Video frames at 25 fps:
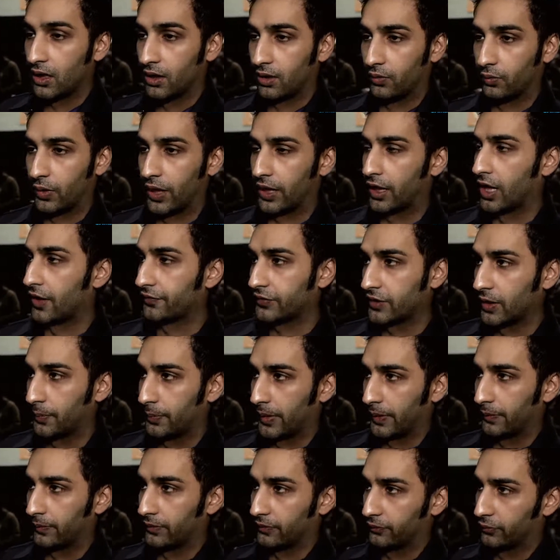right off
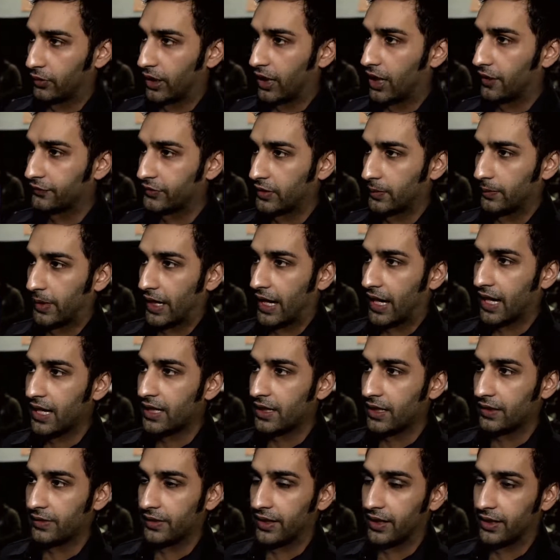the bat,
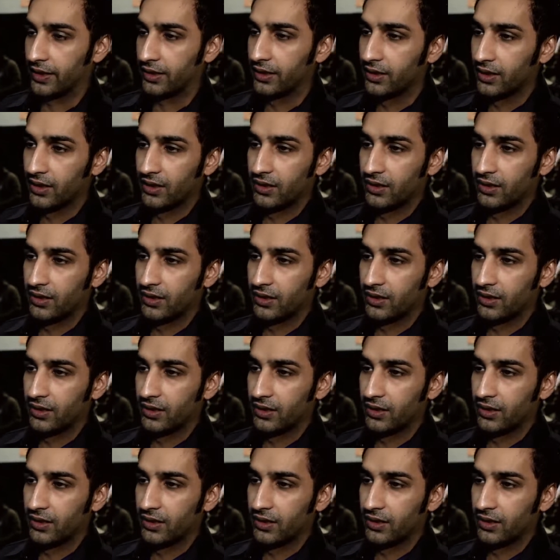and then,